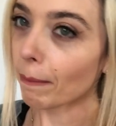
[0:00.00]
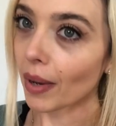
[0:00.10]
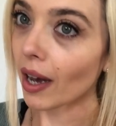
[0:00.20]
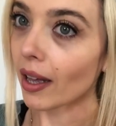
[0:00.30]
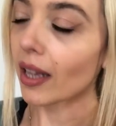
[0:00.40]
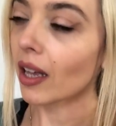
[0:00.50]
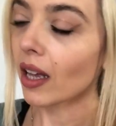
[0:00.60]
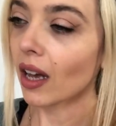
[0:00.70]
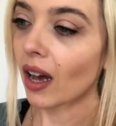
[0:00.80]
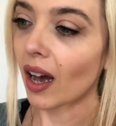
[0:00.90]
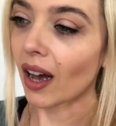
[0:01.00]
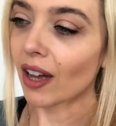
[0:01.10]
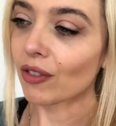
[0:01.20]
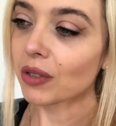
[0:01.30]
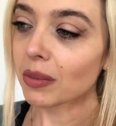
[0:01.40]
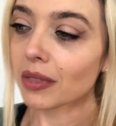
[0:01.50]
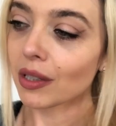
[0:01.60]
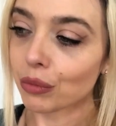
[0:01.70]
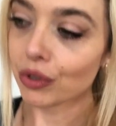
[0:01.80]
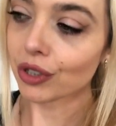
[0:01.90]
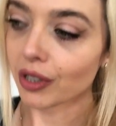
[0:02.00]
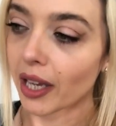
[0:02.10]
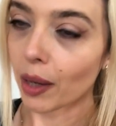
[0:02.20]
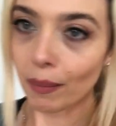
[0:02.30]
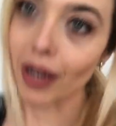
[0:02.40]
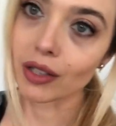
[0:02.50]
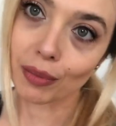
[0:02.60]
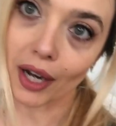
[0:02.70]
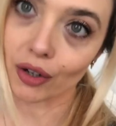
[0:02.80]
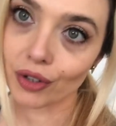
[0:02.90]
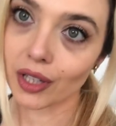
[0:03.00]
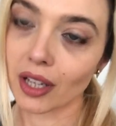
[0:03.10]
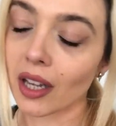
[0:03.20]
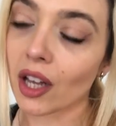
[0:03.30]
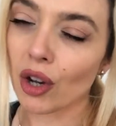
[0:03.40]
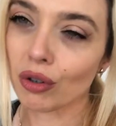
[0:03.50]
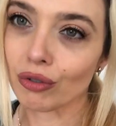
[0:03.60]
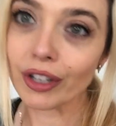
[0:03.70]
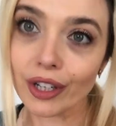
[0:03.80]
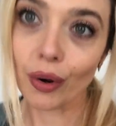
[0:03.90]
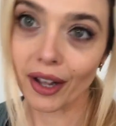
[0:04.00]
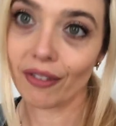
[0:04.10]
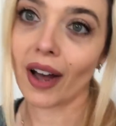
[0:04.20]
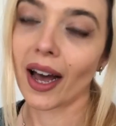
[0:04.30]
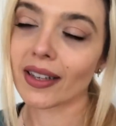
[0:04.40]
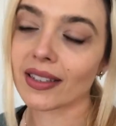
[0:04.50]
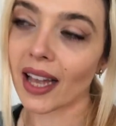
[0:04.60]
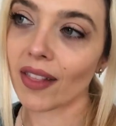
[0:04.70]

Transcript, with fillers: but I've always been able to like bounce back really really quite fast.